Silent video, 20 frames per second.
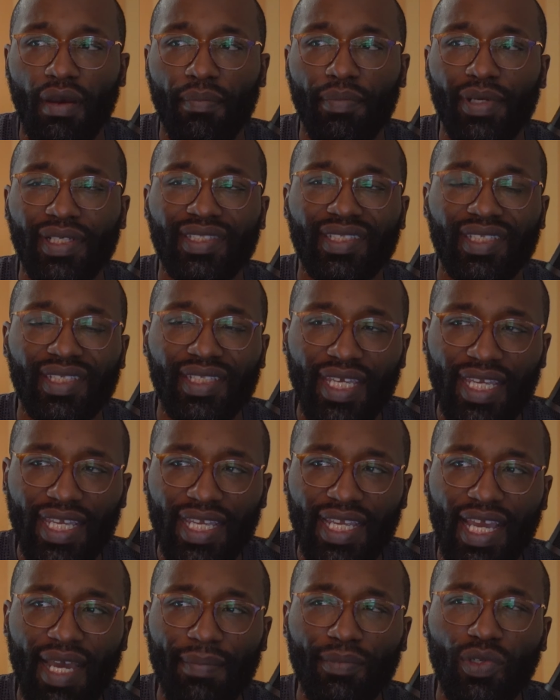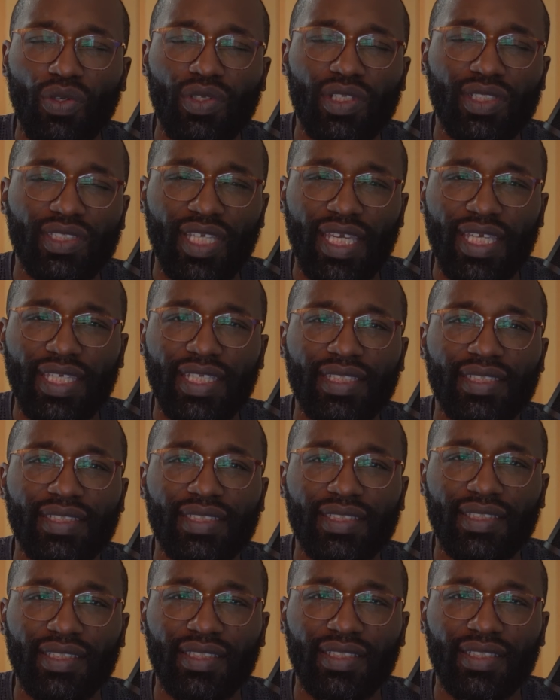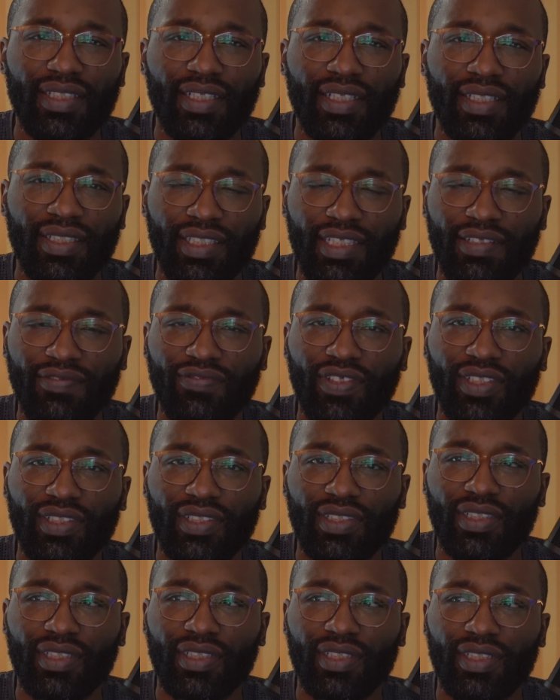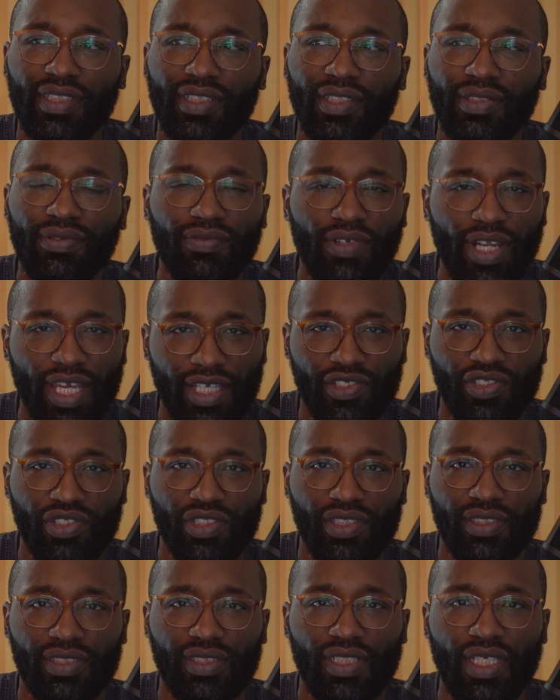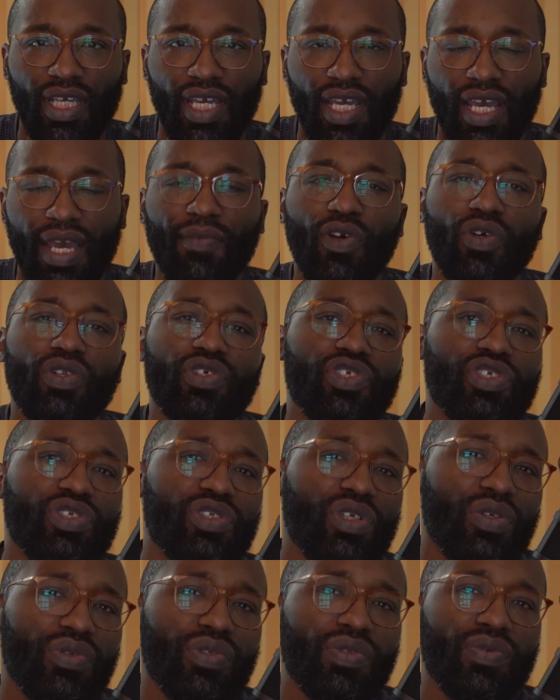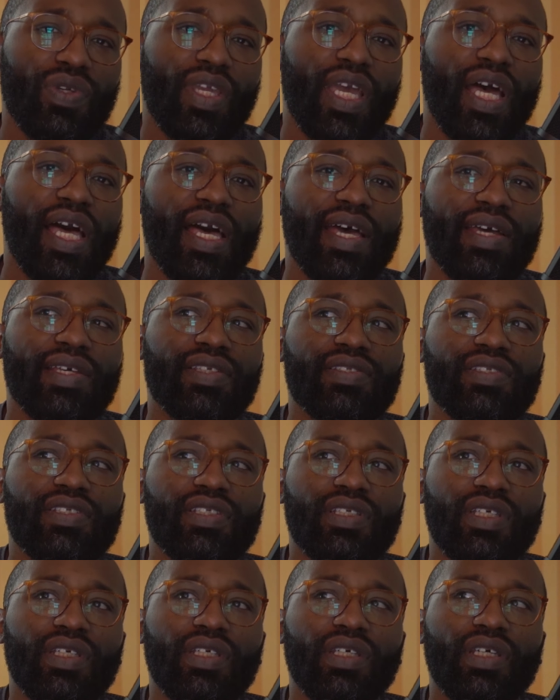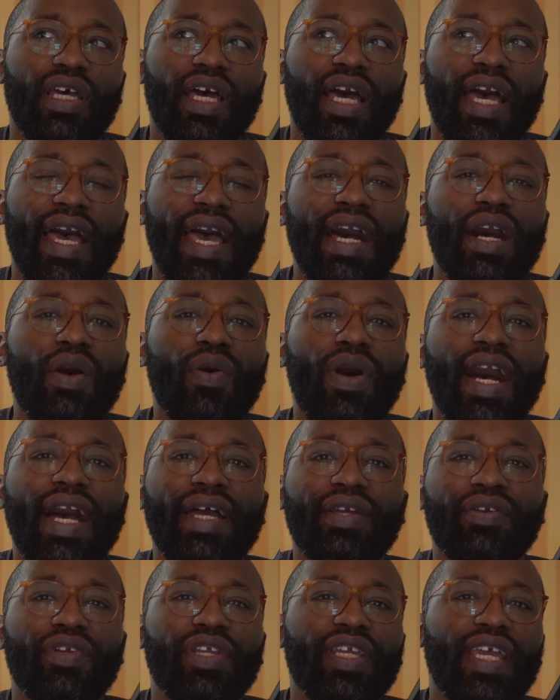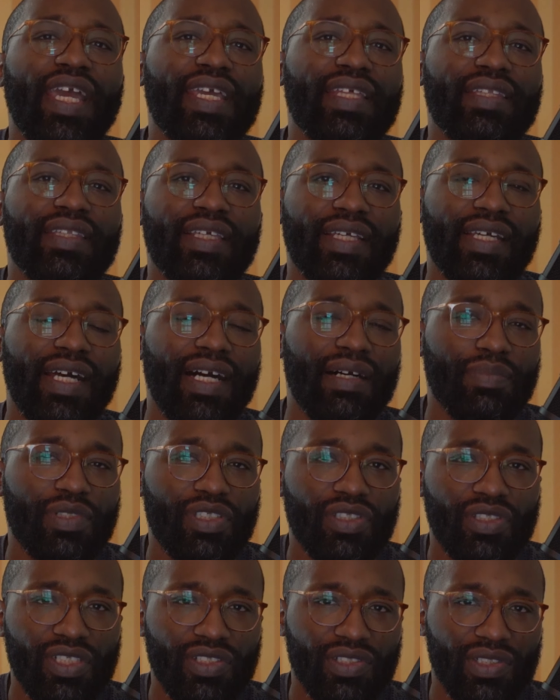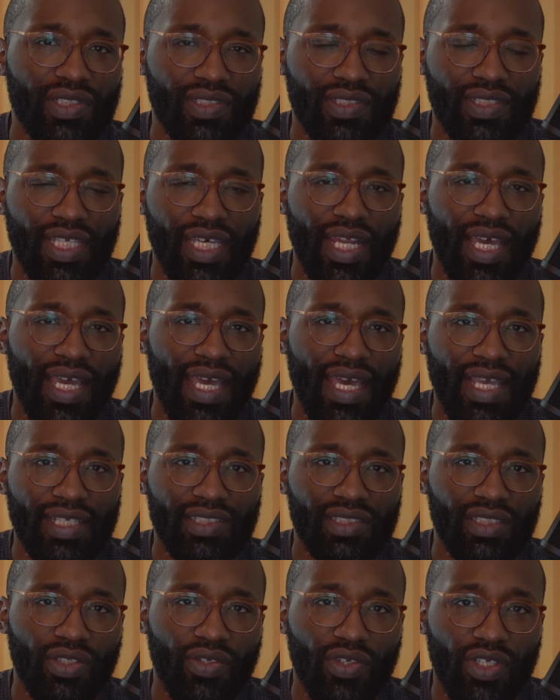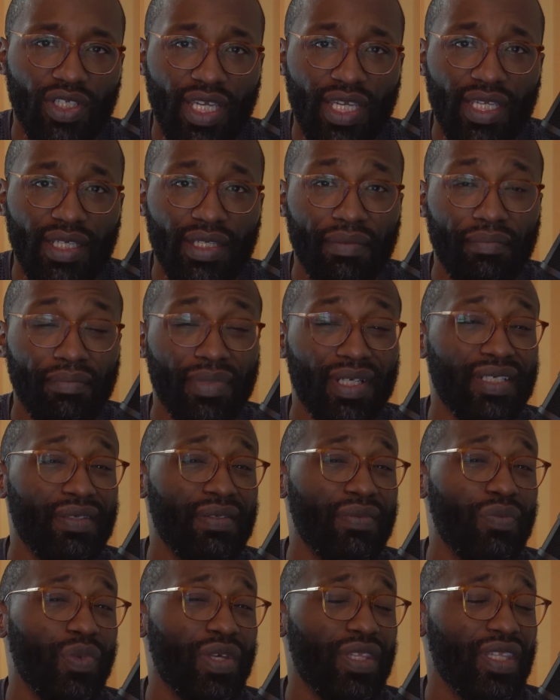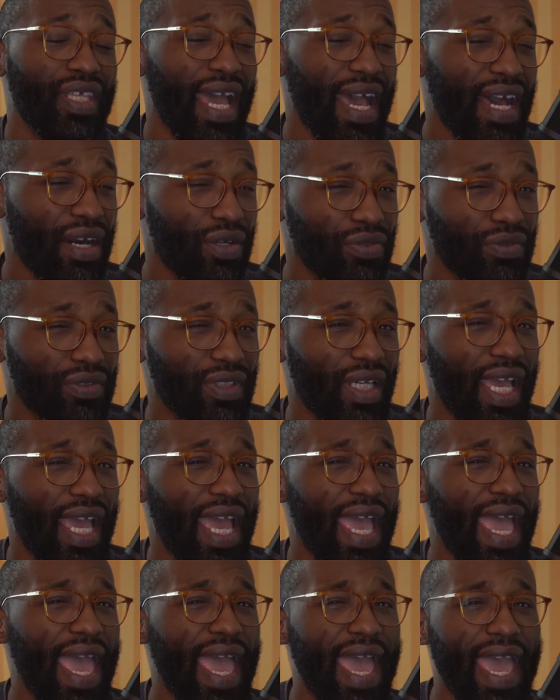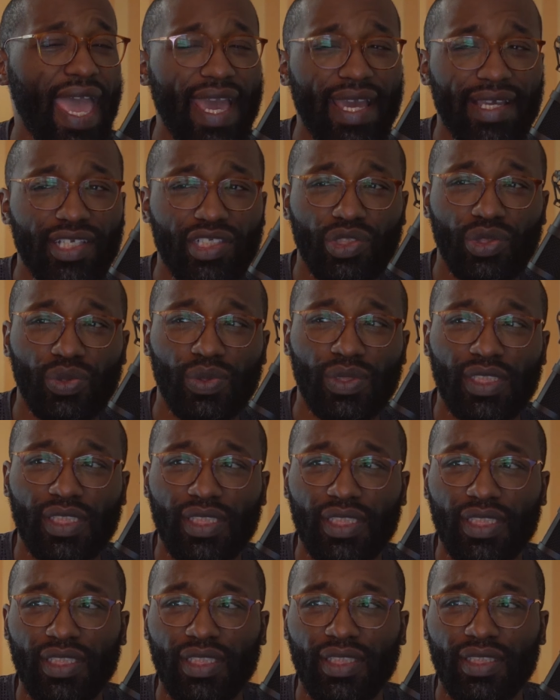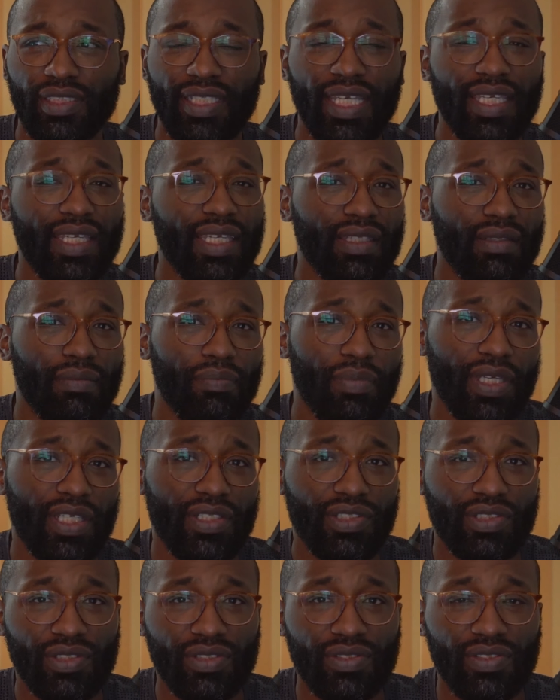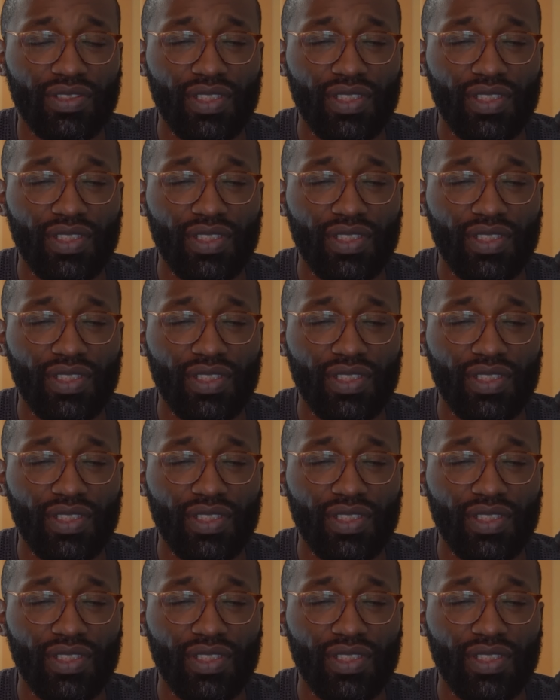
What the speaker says: But today I'm going to take it a different direction. I'm going to show you guys how I create the compositions that I actually create, but without actually taking the picture.